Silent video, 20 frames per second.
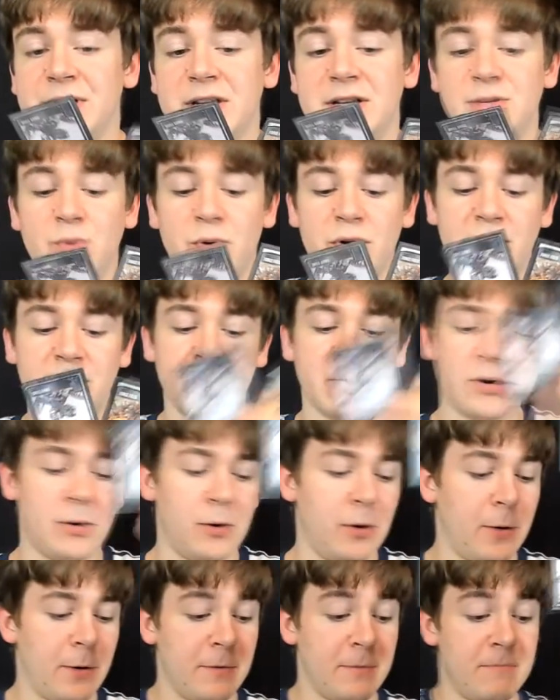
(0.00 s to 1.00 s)
is one of your
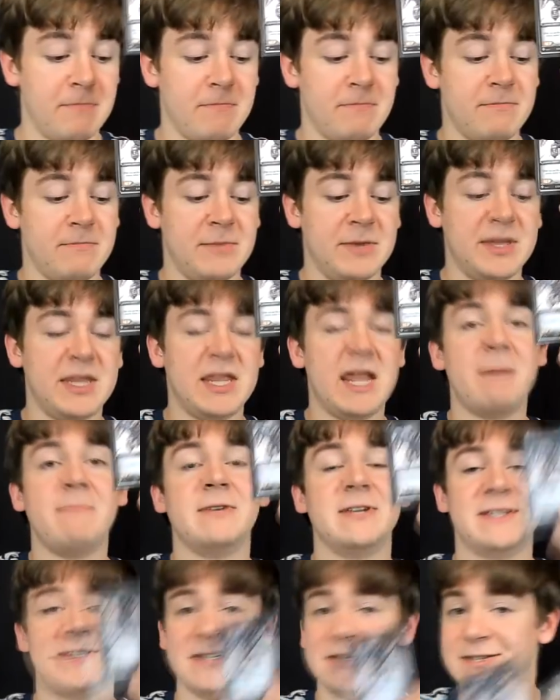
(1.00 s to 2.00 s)

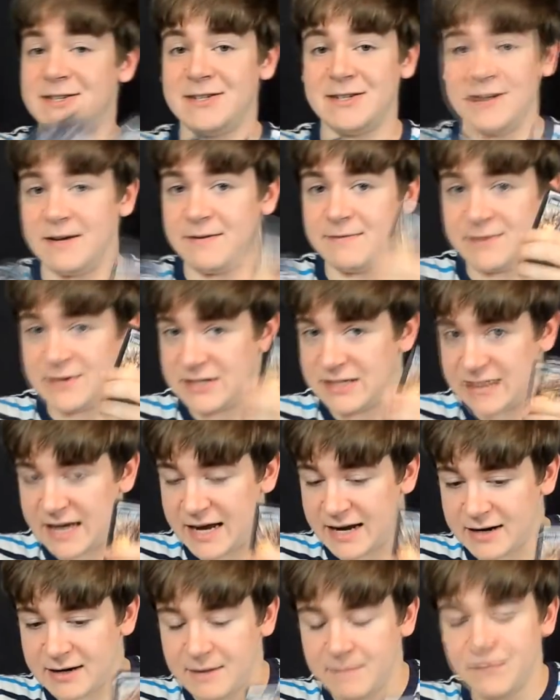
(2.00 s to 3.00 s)
nemesis of this
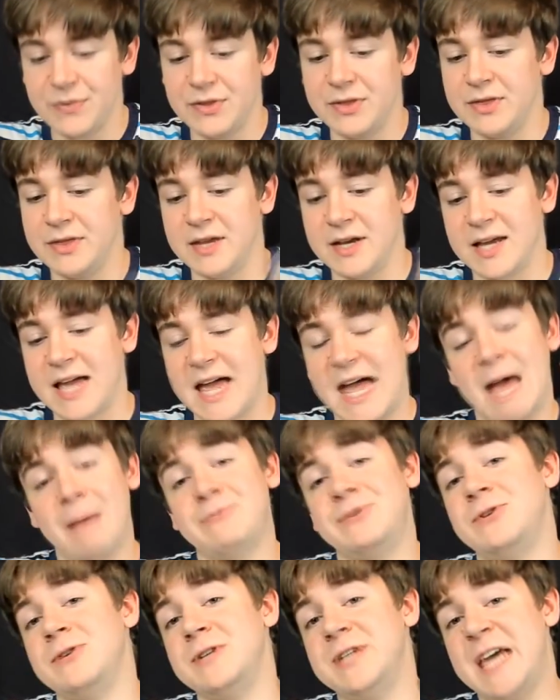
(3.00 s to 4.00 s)
deck that
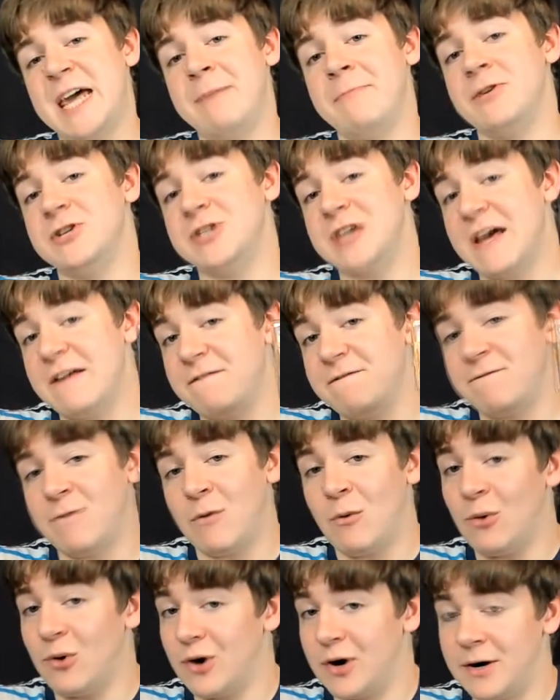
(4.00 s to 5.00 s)
caps your damage at
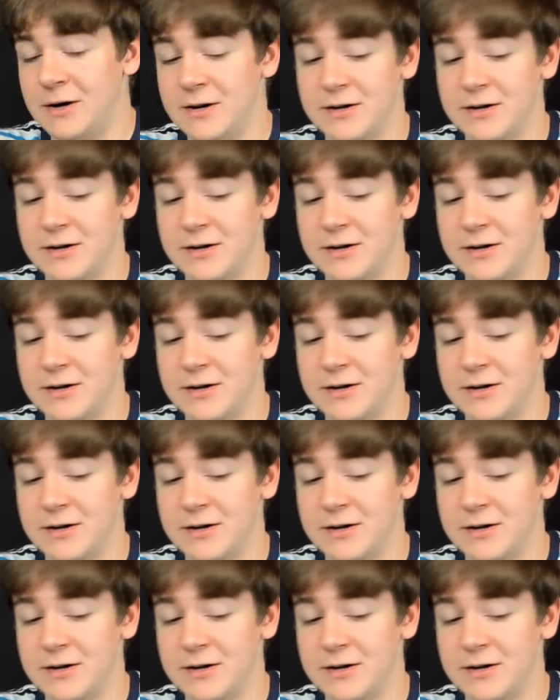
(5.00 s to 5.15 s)
4.